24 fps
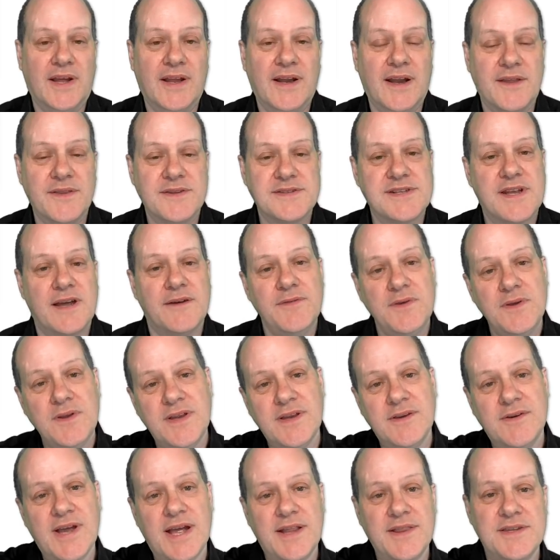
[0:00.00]
and other stuff, you
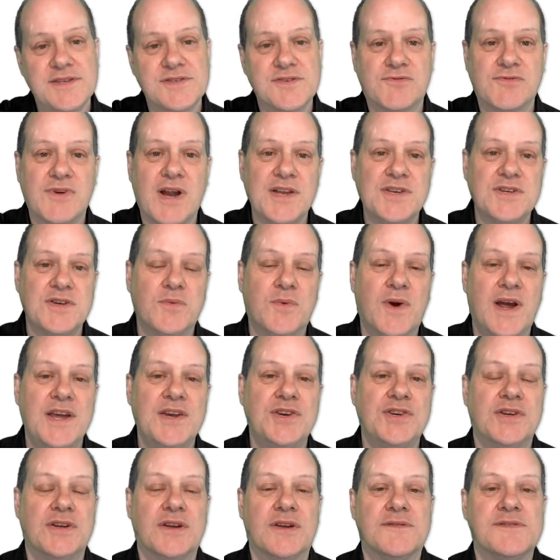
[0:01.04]
get this
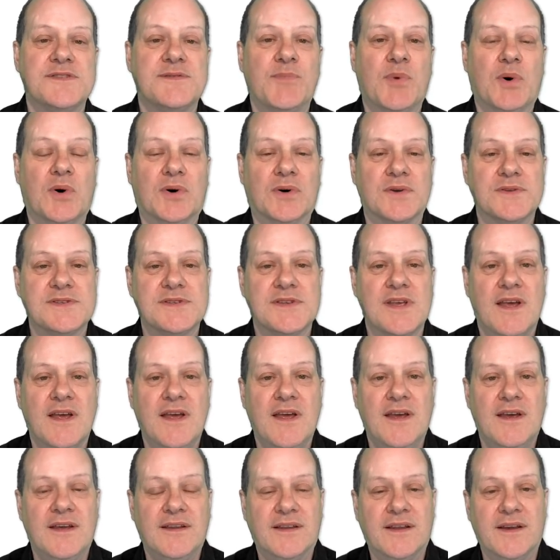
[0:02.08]
graduation of sports
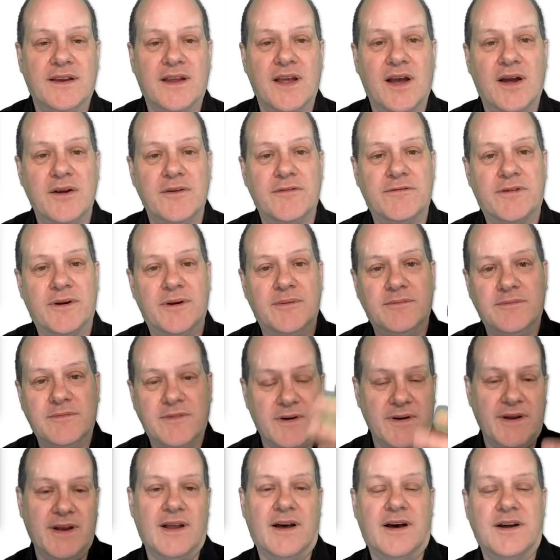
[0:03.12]
that go from
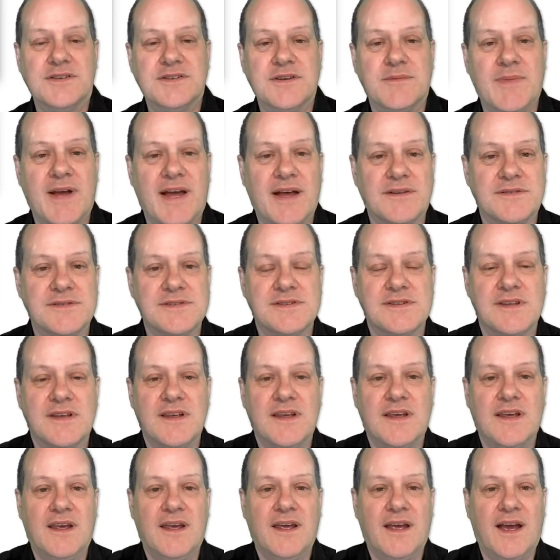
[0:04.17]
very large amounts
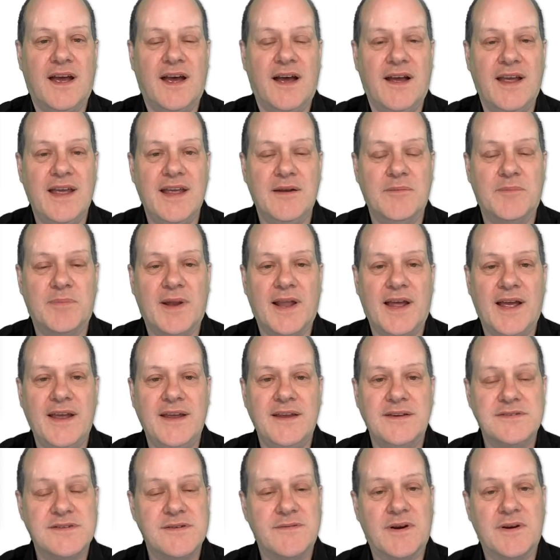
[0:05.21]
in
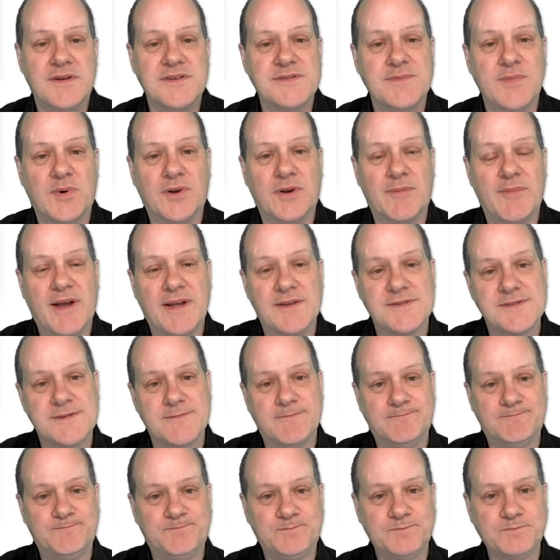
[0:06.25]
play to very small amounts.
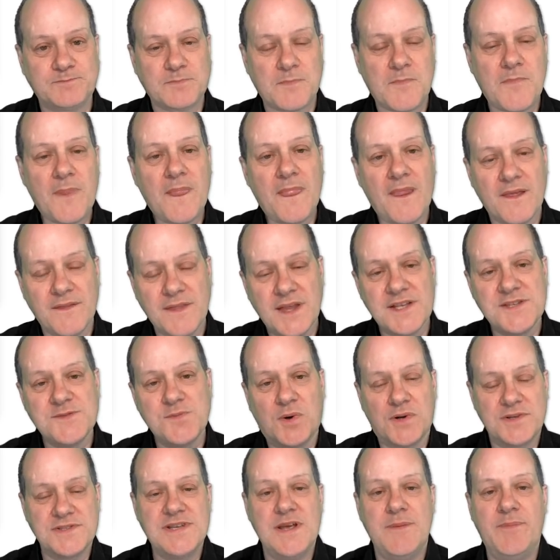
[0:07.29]
That's
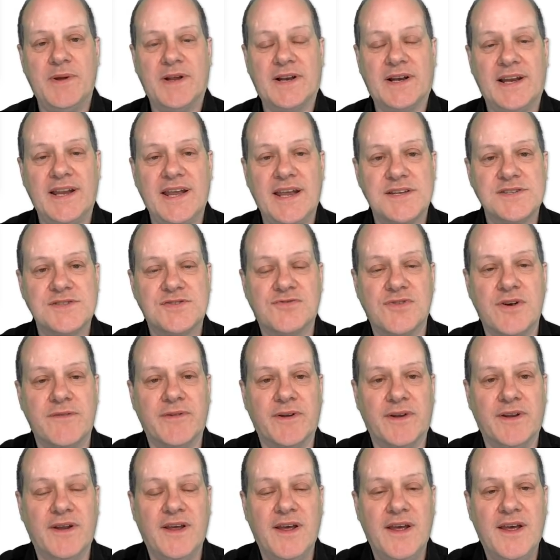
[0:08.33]
what typically has
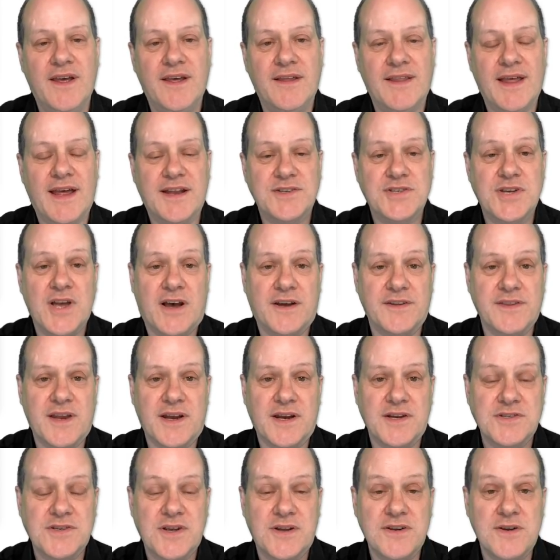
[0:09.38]
driven that chart that
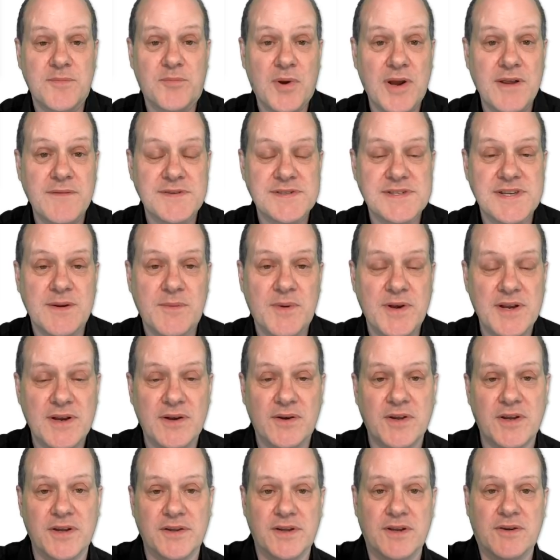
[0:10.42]
I showed you previously. When you
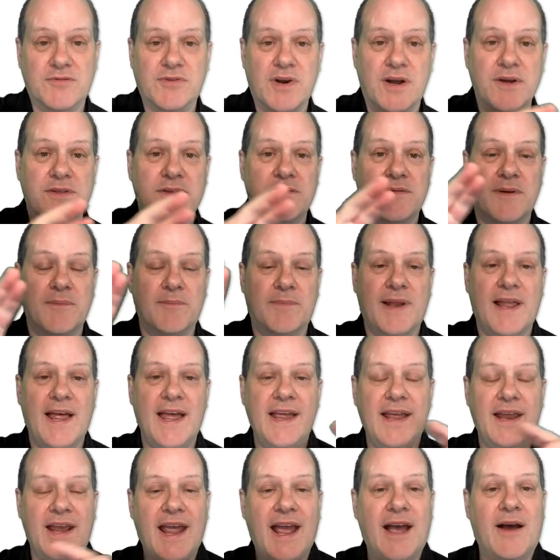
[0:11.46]
look at the growth of in
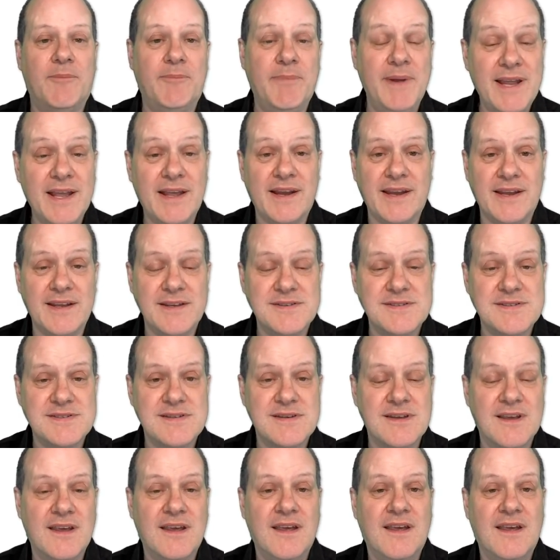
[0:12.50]
play and how big it is,